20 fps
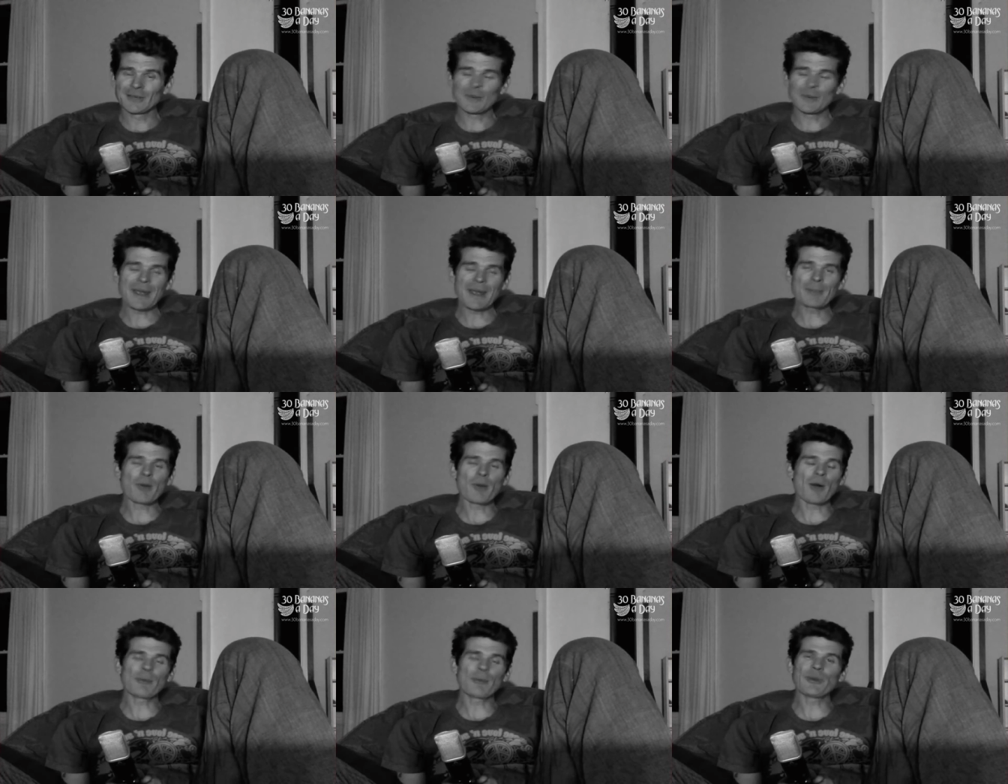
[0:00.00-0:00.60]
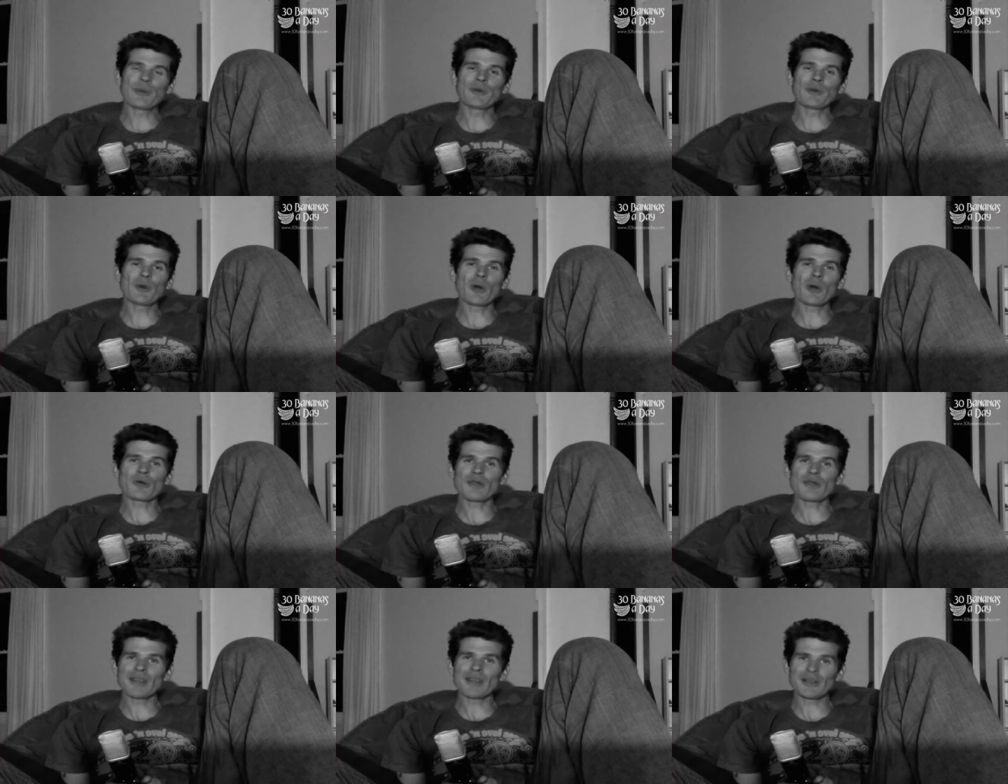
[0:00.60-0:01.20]
We ain't popping
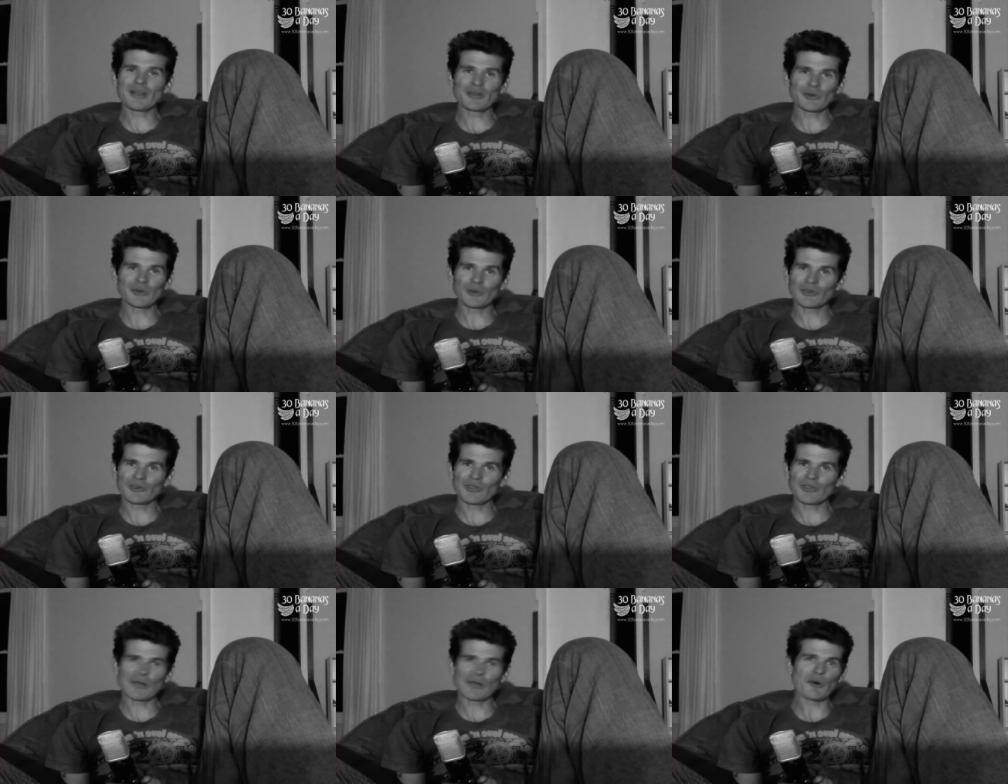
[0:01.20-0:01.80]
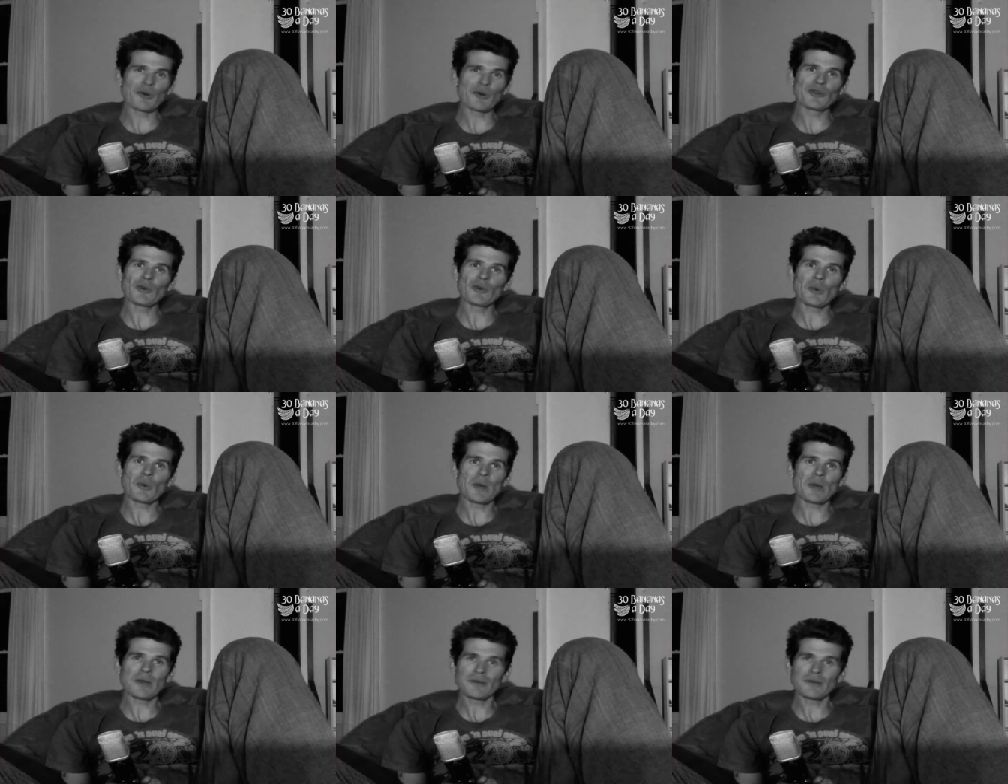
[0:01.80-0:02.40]
diuretics or steroids or
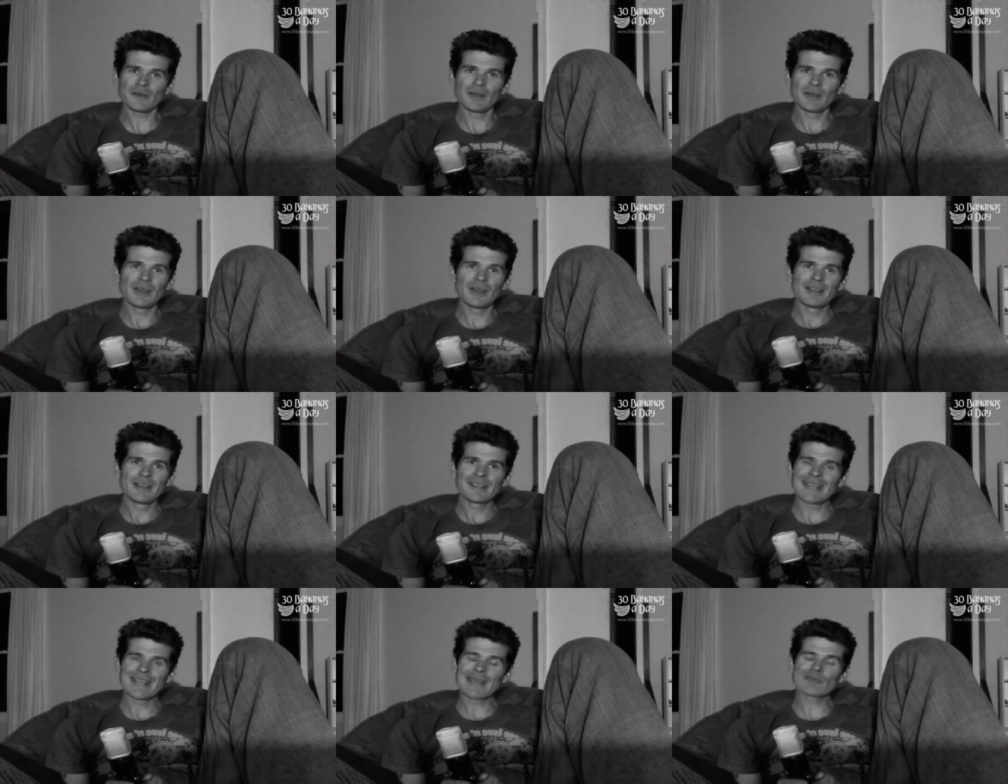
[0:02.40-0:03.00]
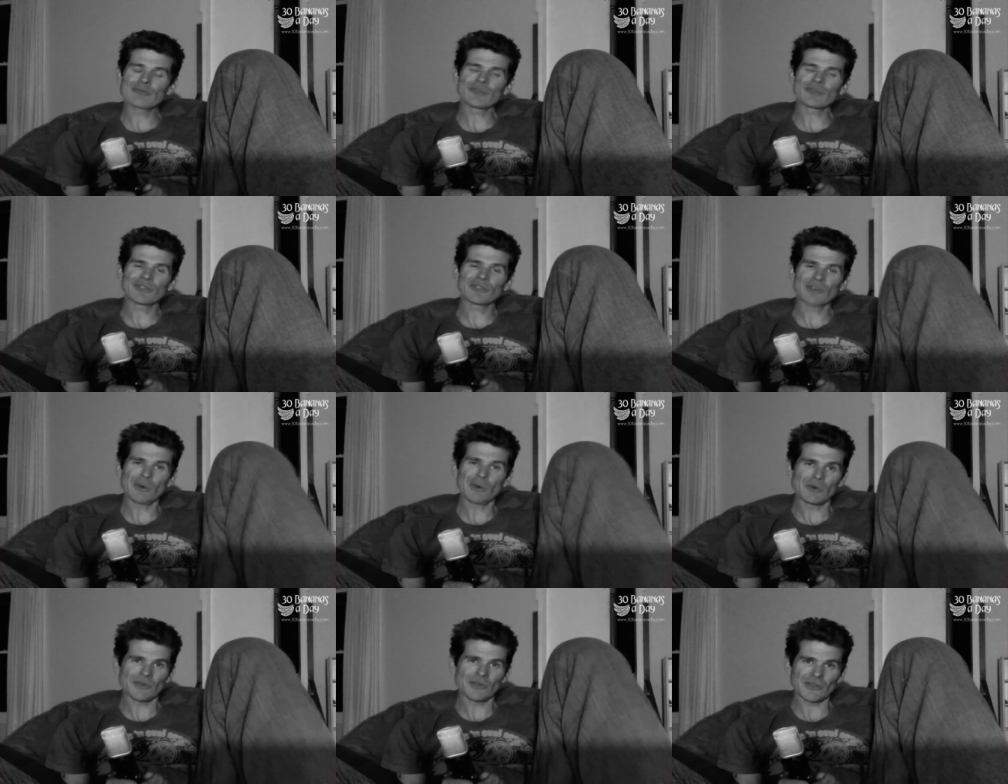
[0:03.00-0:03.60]
whatever to get
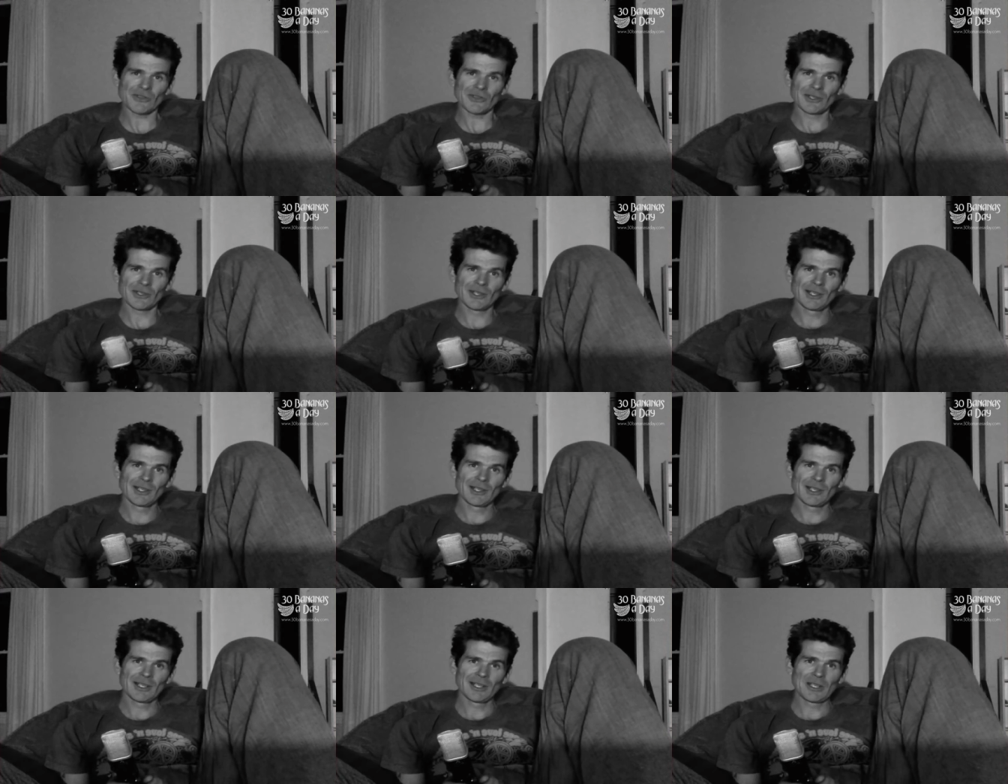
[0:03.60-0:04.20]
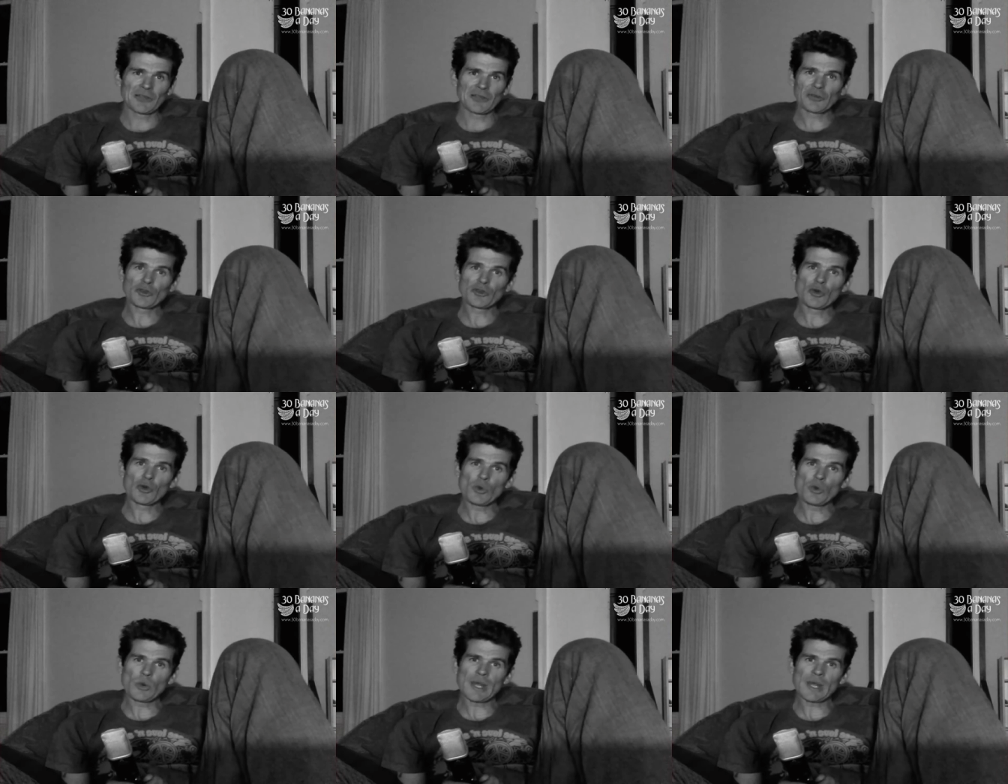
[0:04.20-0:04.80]
results. This is
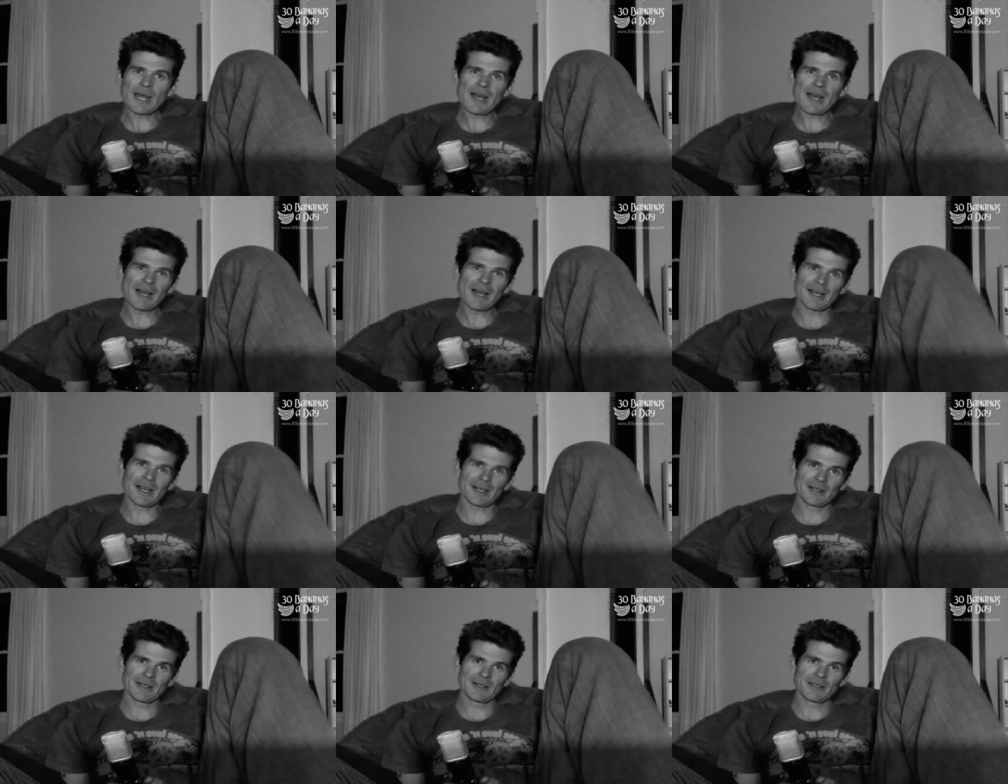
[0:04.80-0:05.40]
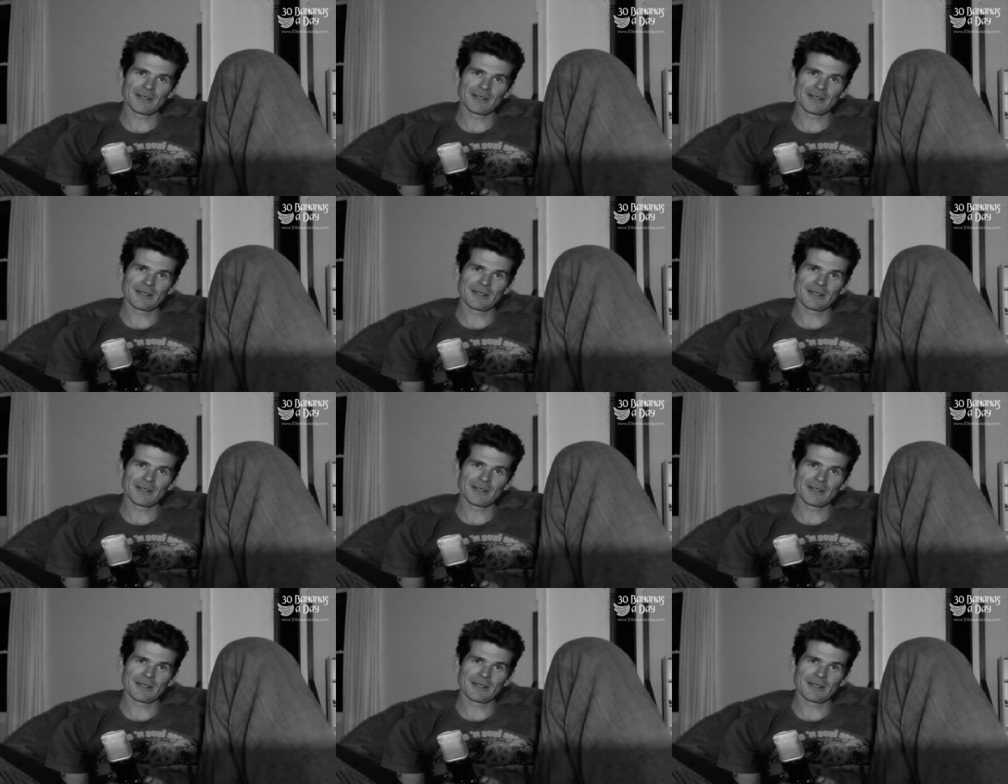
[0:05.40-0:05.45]
who we are.